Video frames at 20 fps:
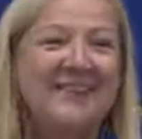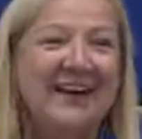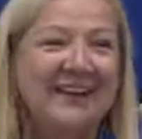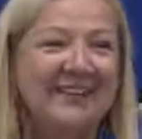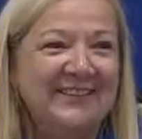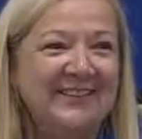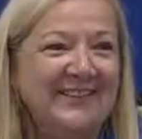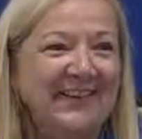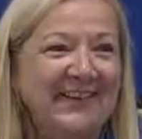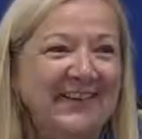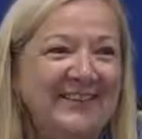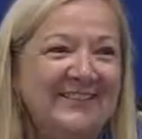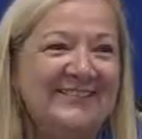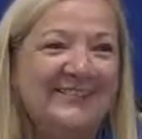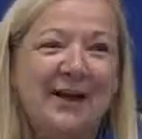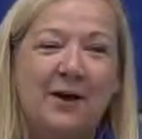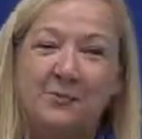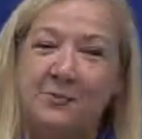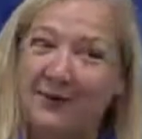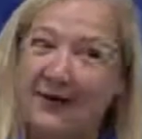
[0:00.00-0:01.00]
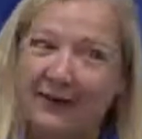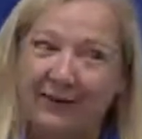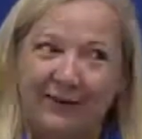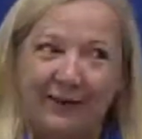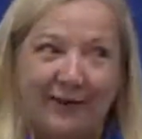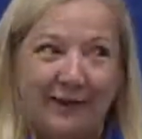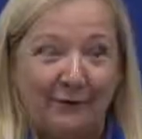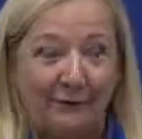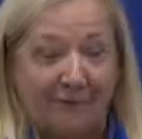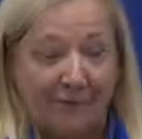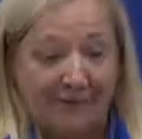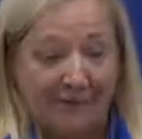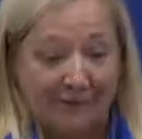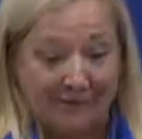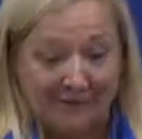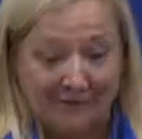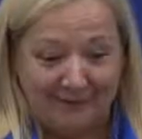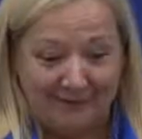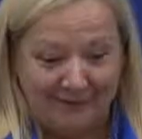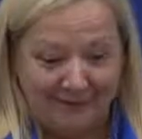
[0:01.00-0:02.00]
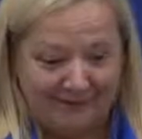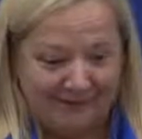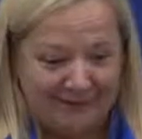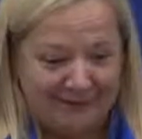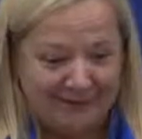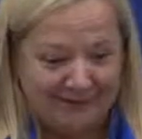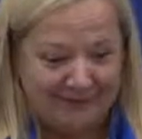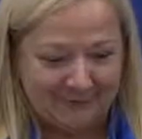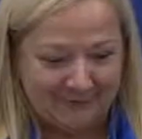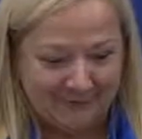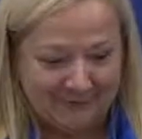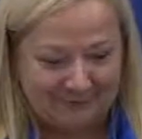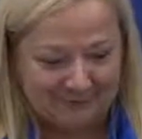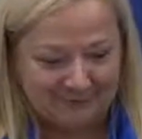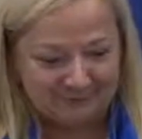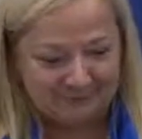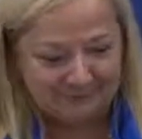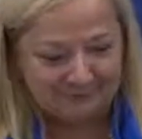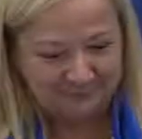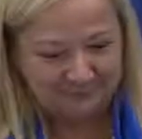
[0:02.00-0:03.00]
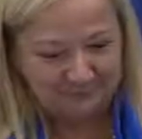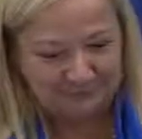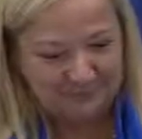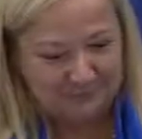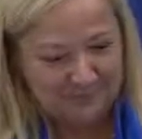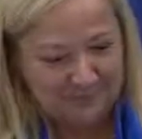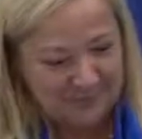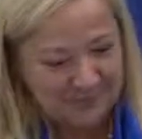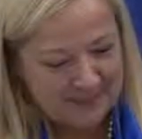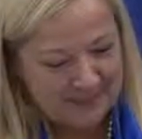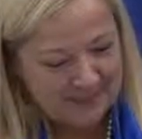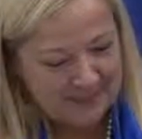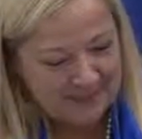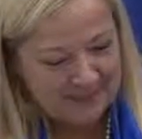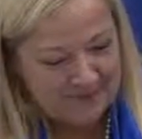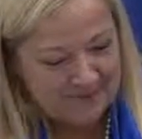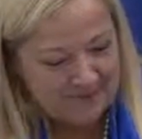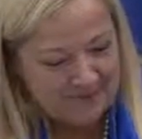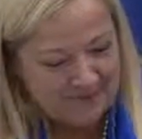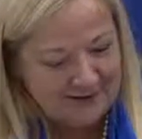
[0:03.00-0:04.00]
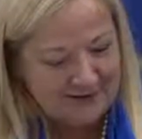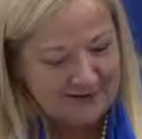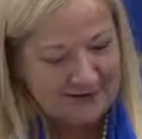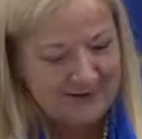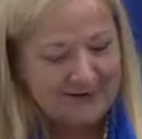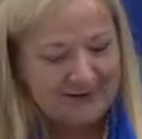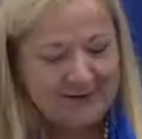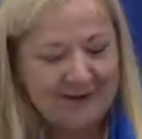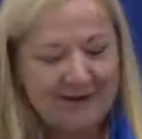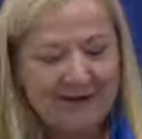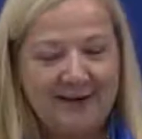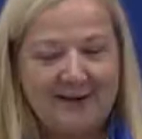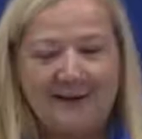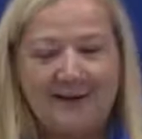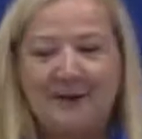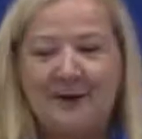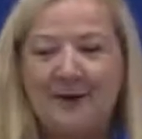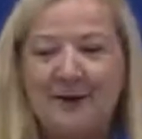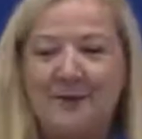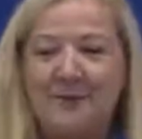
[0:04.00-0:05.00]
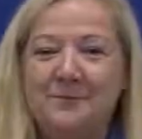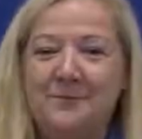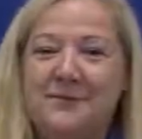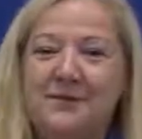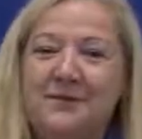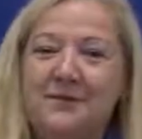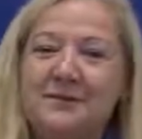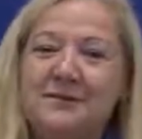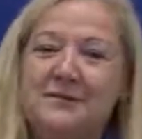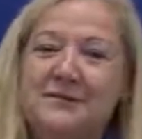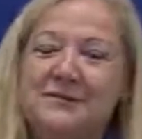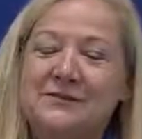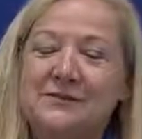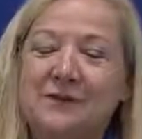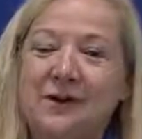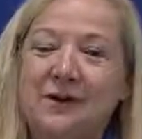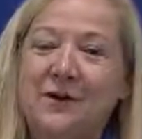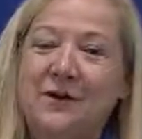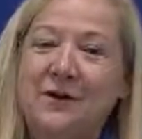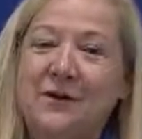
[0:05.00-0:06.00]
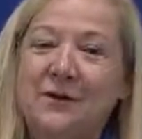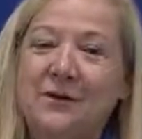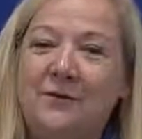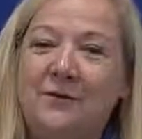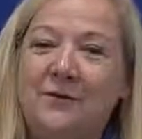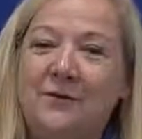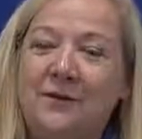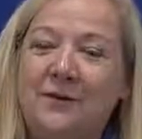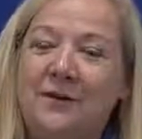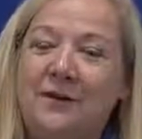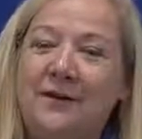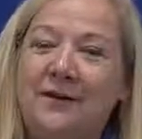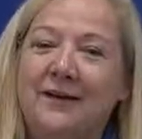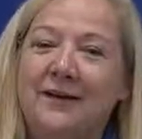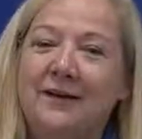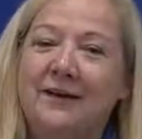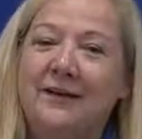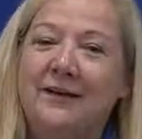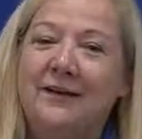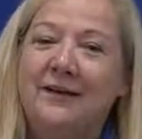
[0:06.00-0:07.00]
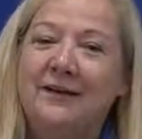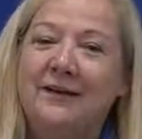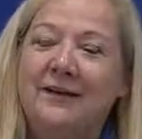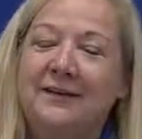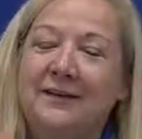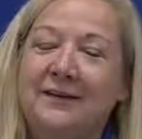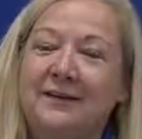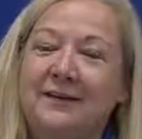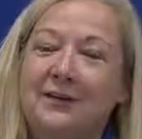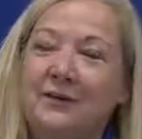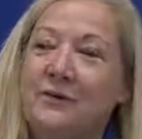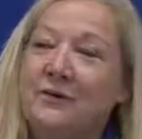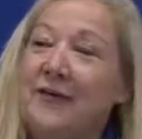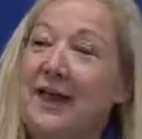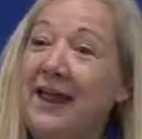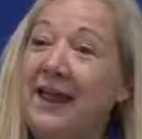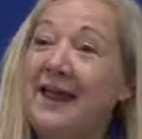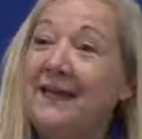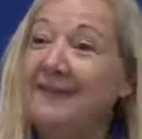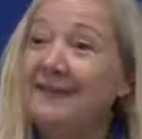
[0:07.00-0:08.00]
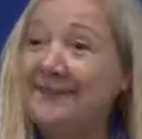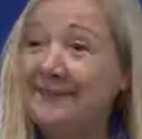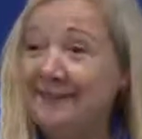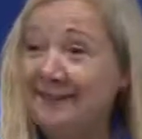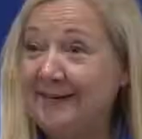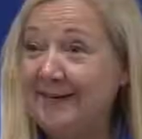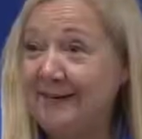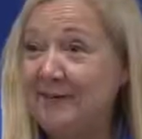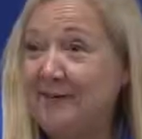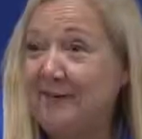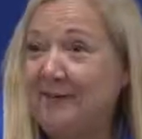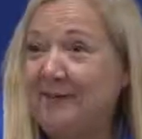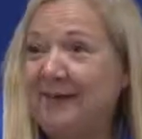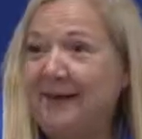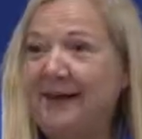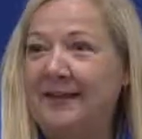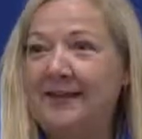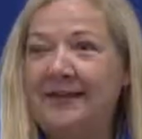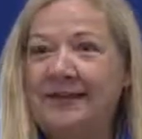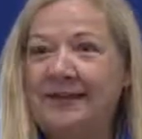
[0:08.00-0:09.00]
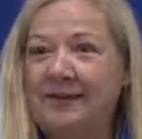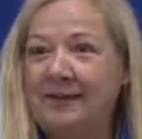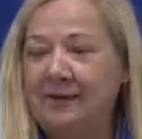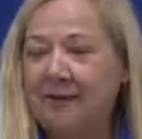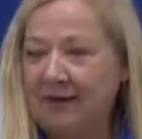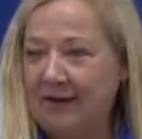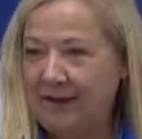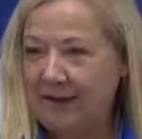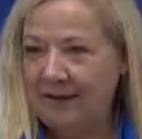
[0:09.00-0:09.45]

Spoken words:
By the large cup, but I only get one. Okay. So you can still, and